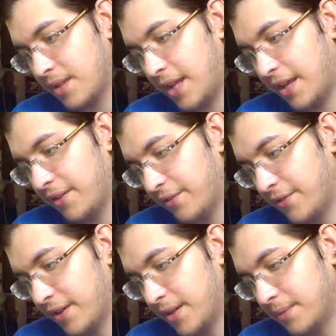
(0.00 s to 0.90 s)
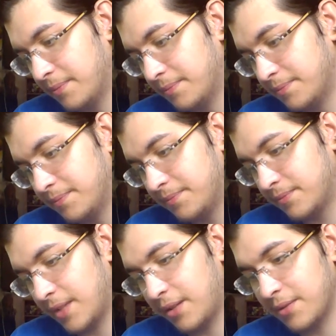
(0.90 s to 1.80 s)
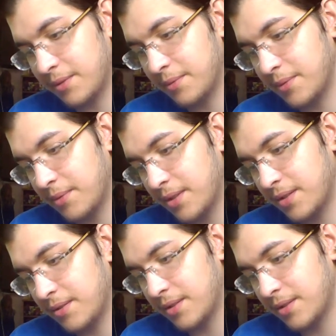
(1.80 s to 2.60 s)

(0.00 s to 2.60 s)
they have I don't remember